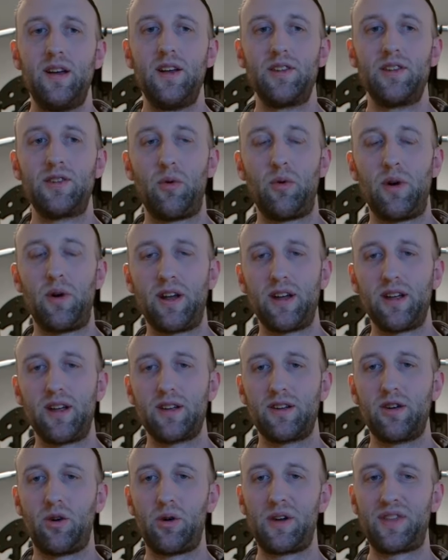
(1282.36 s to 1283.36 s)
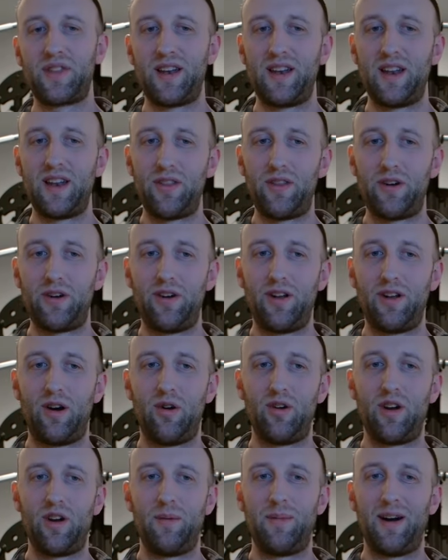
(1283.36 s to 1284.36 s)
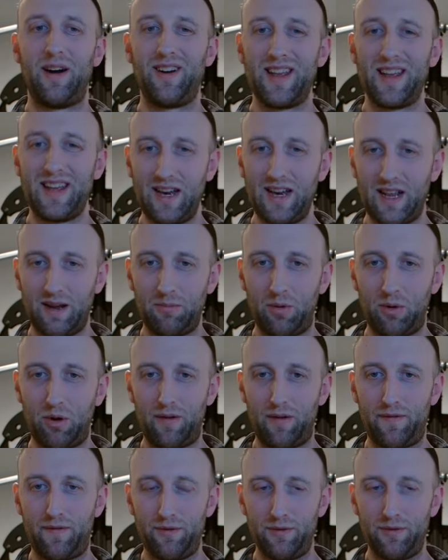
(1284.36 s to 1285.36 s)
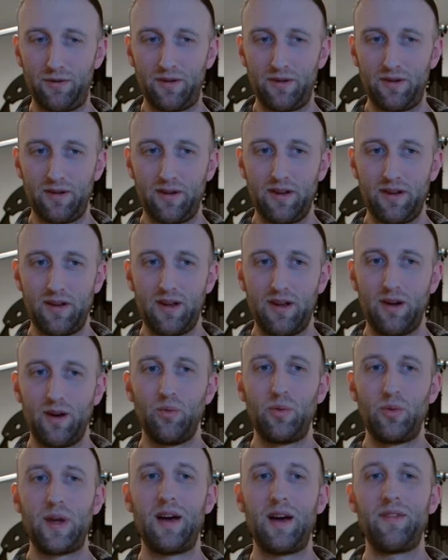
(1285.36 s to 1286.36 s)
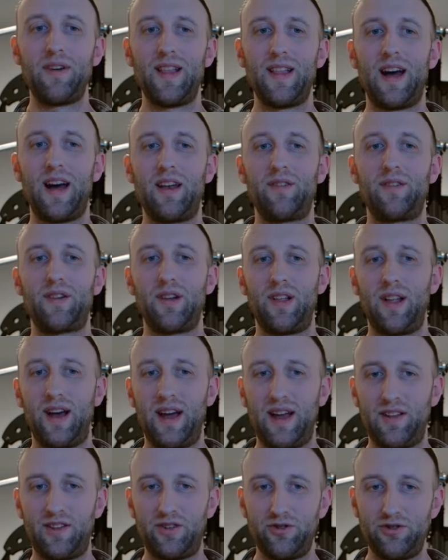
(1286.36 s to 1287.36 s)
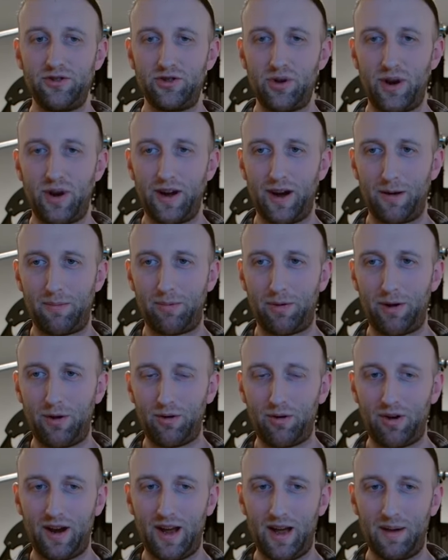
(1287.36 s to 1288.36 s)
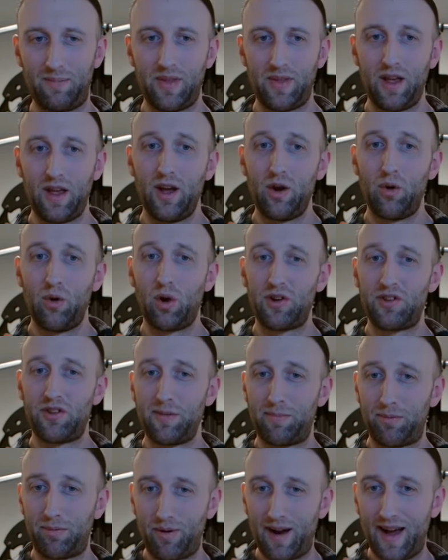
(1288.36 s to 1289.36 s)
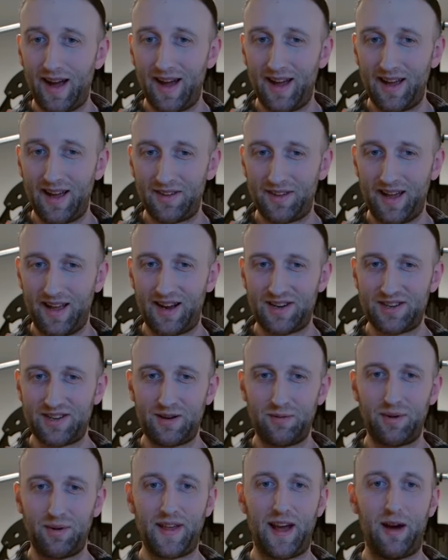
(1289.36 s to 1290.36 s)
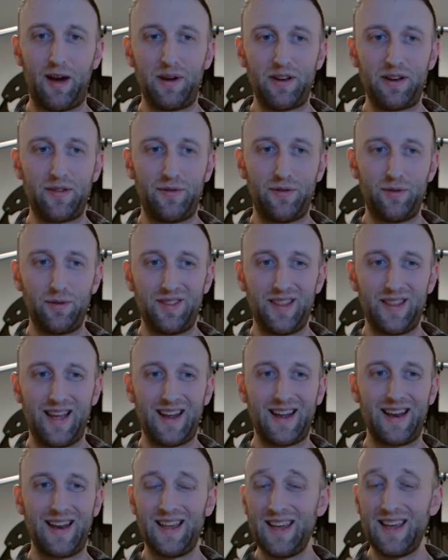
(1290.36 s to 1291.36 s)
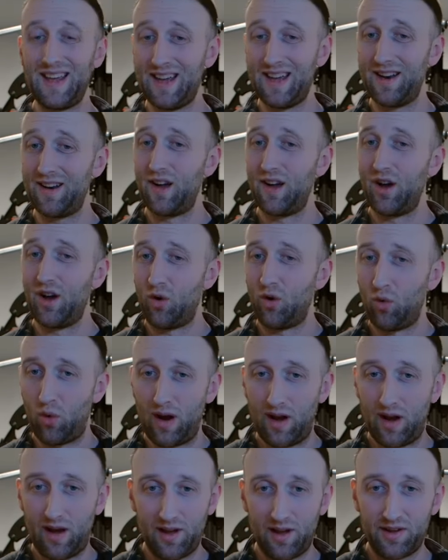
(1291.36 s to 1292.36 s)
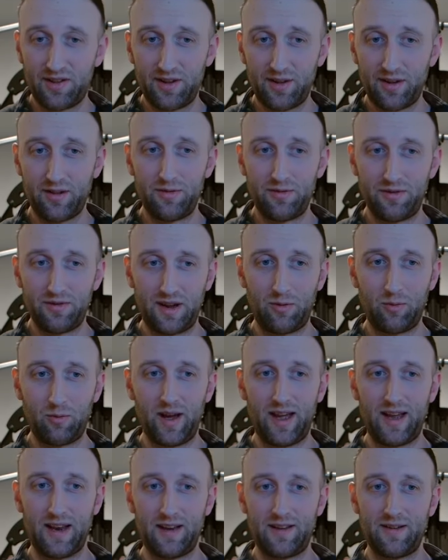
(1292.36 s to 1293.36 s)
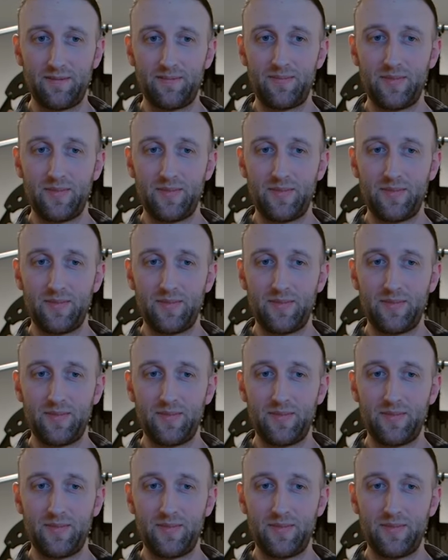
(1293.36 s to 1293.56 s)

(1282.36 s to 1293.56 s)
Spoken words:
So I want to go with another note about eating more food. We have a lot of clients who join our program who are surprised actually with how much food they can eat while still losing weight.